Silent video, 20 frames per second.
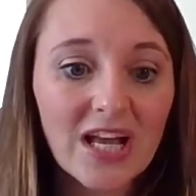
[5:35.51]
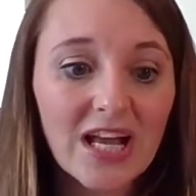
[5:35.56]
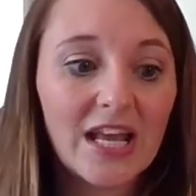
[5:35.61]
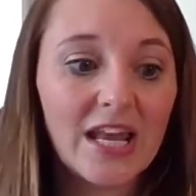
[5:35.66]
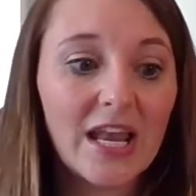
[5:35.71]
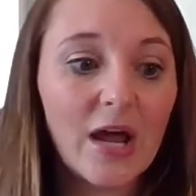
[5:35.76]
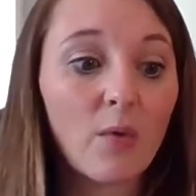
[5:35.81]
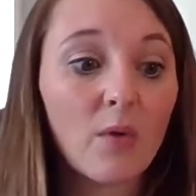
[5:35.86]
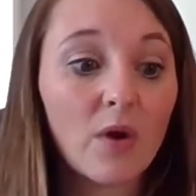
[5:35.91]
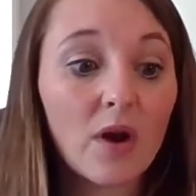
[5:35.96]

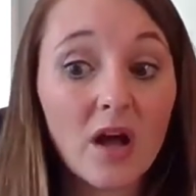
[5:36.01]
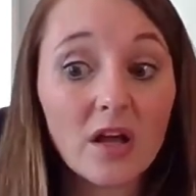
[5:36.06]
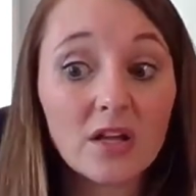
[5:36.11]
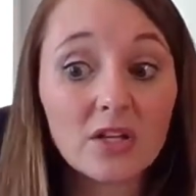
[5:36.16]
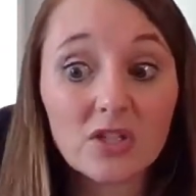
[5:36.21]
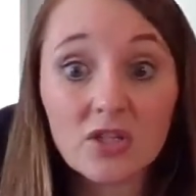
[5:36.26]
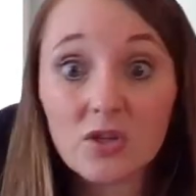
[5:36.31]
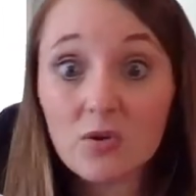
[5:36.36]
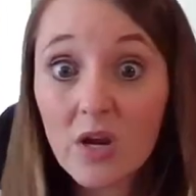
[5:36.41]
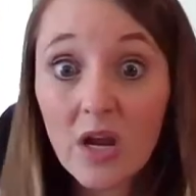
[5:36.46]
Now, we're
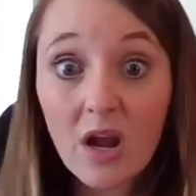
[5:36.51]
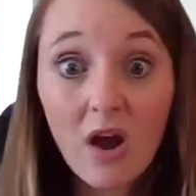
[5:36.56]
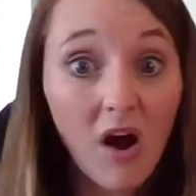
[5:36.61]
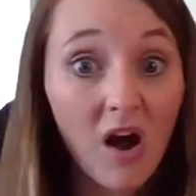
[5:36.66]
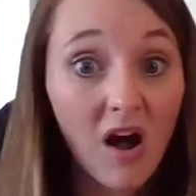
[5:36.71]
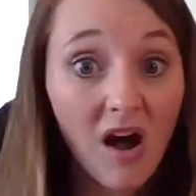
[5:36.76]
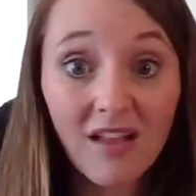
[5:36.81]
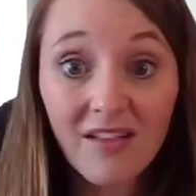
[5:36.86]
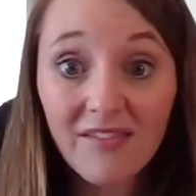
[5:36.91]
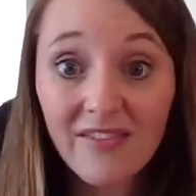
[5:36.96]
not doing
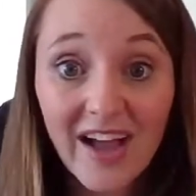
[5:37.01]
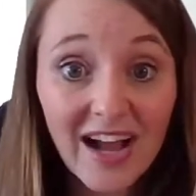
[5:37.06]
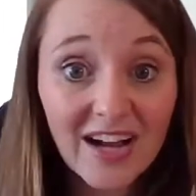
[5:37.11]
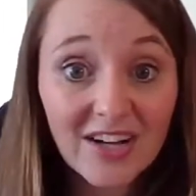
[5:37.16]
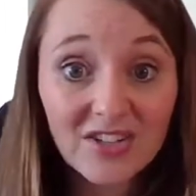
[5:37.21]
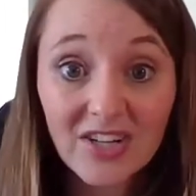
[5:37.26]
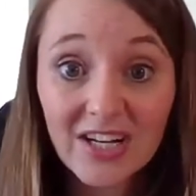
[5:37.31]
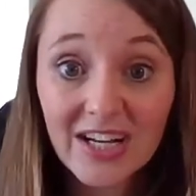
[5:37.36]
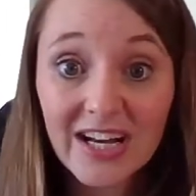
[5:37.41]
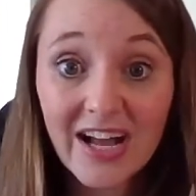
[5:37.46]
all of
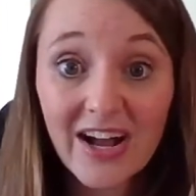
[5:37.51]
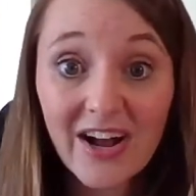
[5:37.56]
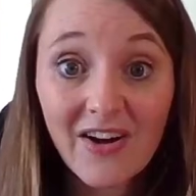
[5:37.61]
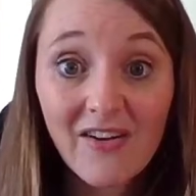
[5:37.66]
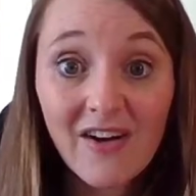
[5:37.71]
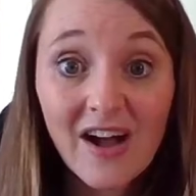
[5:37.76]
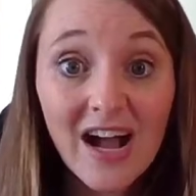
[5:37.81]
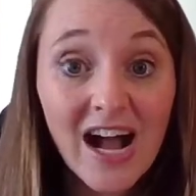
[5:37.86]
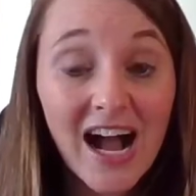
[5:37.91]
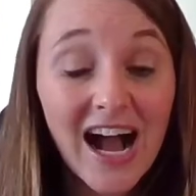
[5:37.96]
Acts right
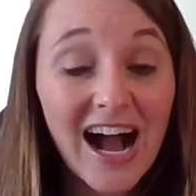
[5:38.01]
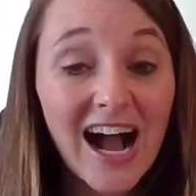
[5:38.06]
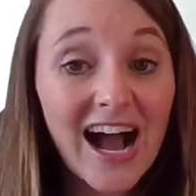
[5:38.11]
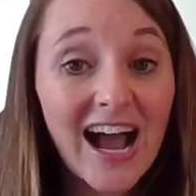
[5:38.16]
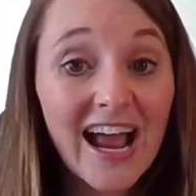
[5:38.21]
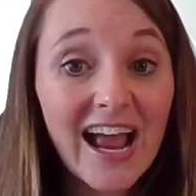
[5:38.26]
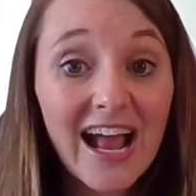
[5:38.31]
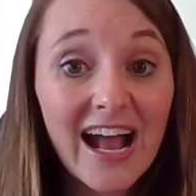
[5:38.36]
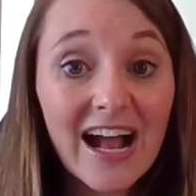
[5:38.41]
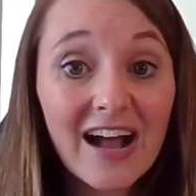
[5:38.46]
now. I
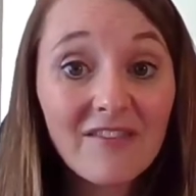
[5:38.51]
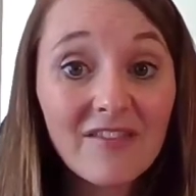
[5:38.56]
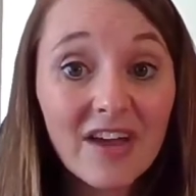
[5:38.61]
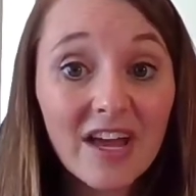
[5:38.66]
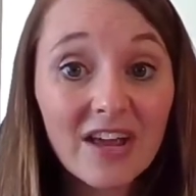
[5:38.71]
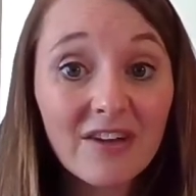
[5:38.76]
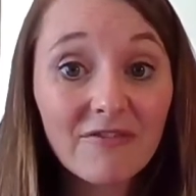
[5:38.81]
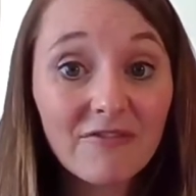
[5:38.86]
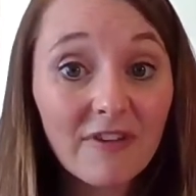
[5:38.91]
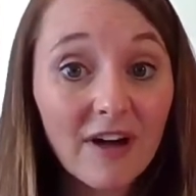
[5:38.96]
have
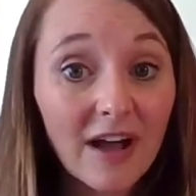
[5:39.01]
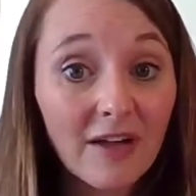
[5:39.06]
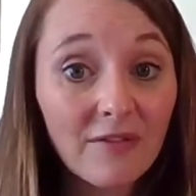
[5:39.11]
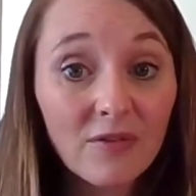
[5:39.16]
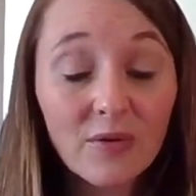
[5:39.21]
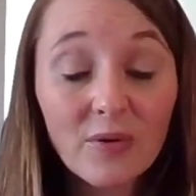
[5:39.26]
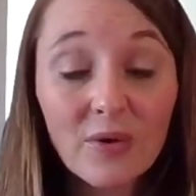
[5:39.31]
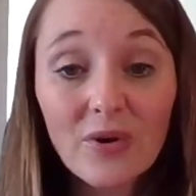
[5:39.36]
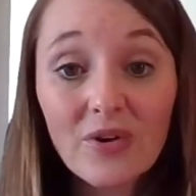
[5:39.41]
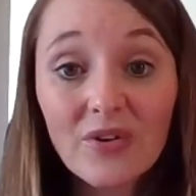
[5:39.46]
a
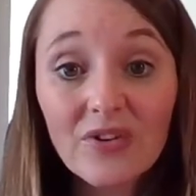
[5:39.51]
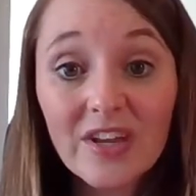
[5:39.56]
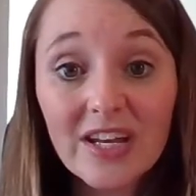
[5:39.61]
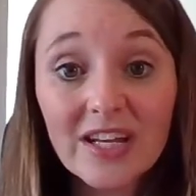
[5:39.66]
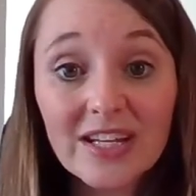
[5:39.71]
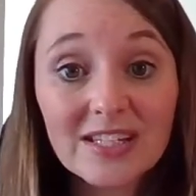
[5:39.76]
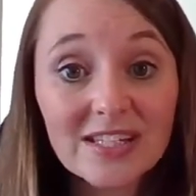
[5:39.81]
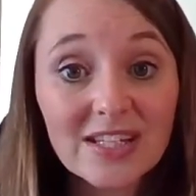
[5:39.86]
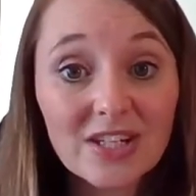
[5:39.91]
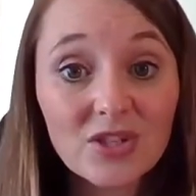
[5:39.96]
5-year-old and
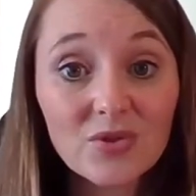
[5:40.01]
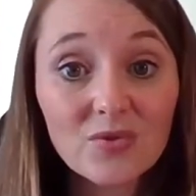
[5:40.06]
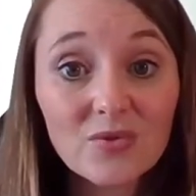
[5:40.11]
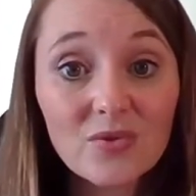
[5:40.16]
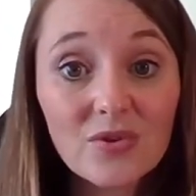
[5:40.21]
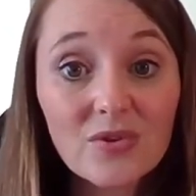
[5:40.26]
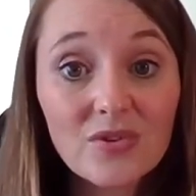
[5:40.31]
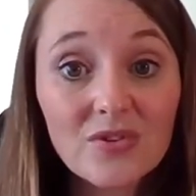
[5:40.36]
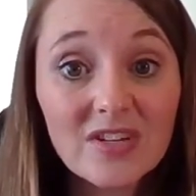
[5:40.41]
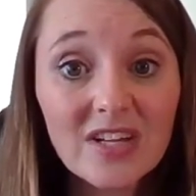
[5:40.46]
a
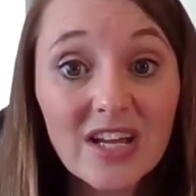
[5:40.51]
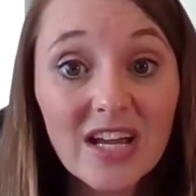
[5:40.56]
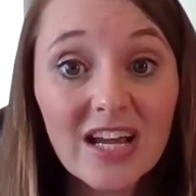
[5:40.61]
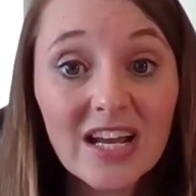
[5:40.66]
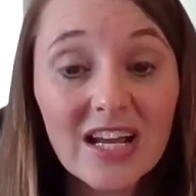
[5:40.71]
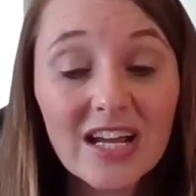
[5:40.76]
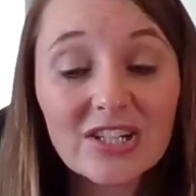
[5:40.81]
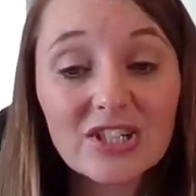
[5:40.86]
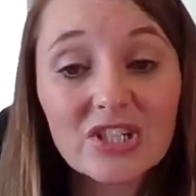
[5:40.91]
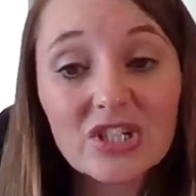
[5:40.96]
6-year-old, and
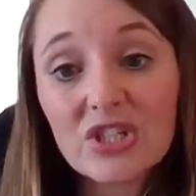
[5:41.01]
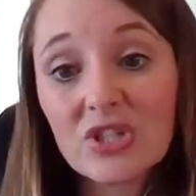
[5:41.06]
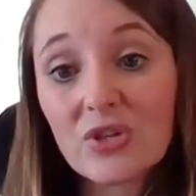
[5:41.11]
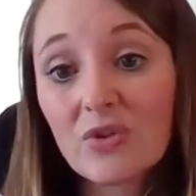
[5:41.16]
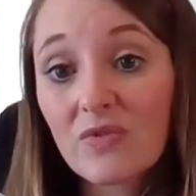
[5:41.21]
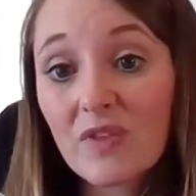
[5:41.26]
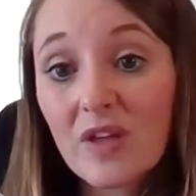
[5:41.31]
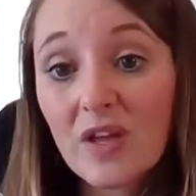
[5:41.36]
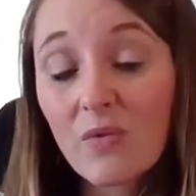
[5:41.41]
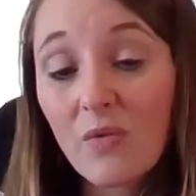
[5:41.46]
I just
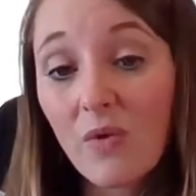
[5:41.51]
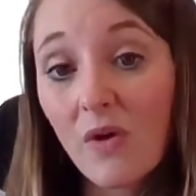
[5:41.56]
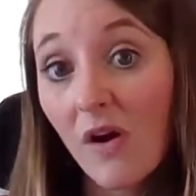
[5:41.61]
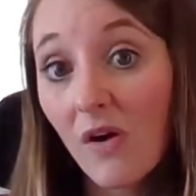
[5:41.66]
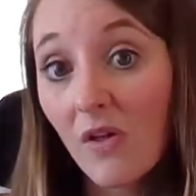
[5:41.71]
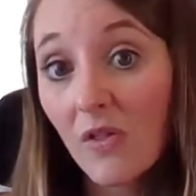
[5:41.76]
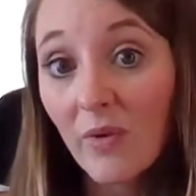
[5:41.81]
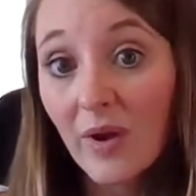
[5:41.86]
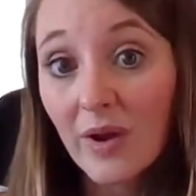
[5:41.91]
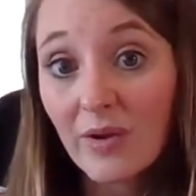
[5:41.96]
don't think we're
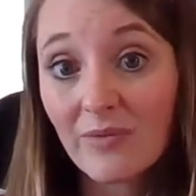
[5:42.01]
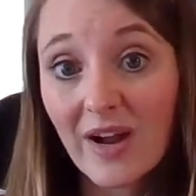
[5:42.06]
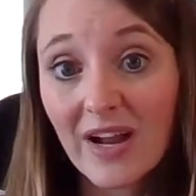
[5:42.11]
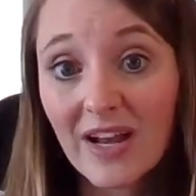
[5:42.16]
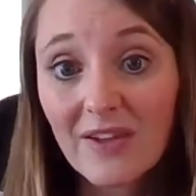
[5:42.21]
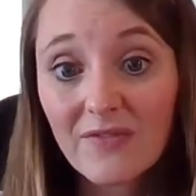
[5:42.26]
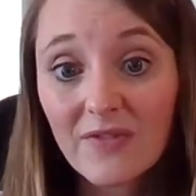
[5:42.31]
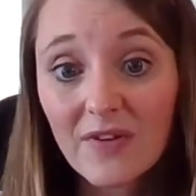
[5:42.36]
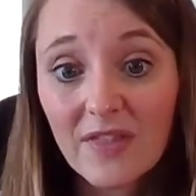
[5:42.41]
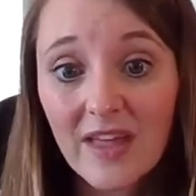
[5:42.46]
all the way
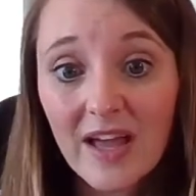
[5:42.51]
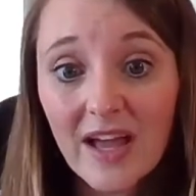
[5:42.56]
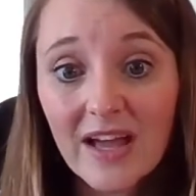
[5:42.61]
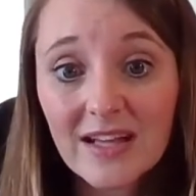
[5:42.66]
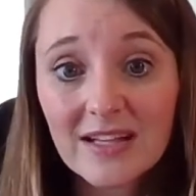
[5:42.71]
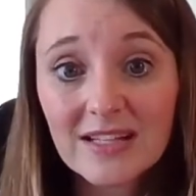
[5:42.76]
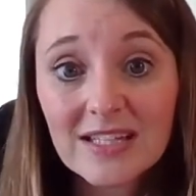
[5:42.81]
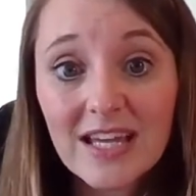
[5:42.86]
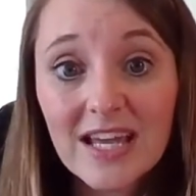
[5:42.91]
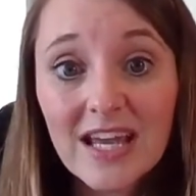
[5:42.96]
ready for
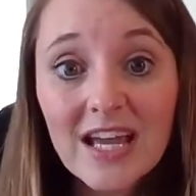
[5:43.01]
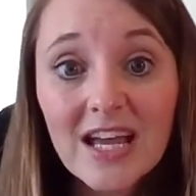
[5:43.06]
that.